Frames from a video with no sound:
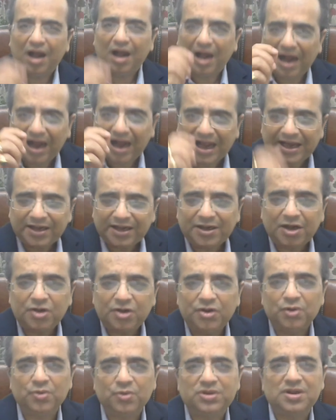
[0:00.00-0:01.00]
I can
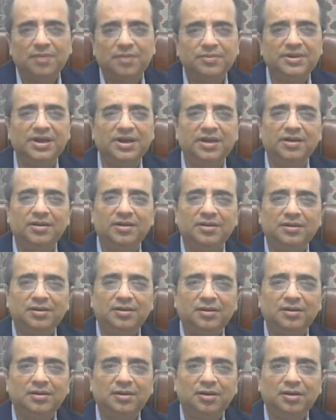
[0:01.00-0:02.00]
do something
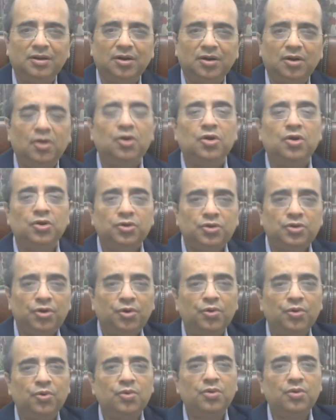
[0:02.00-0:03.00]

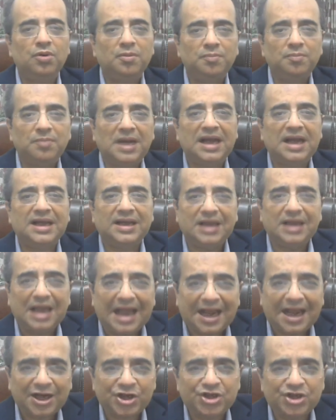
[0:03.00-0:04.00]
through my
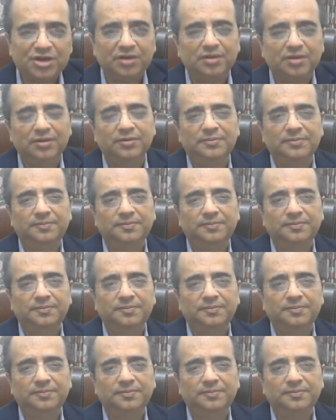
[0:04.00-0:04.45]
action.